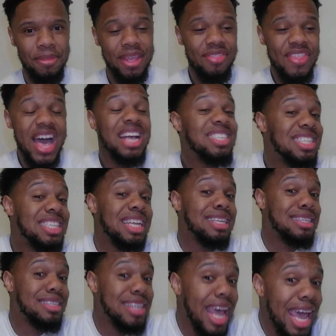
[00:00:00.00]
That's the
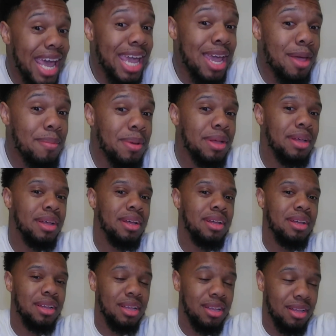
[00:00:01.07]
same
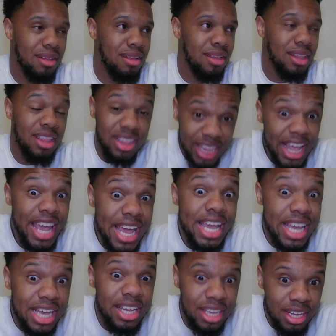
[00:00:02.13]

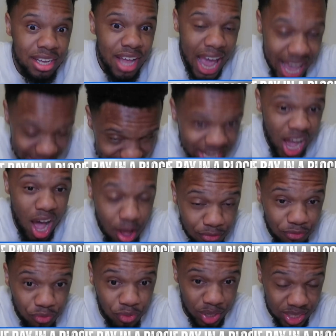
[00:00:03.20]
league and
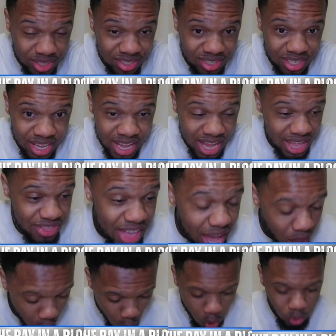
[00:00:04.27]
conference
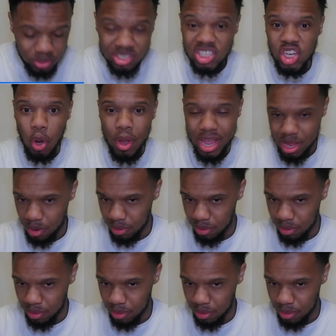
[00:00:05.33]
that holds Shohei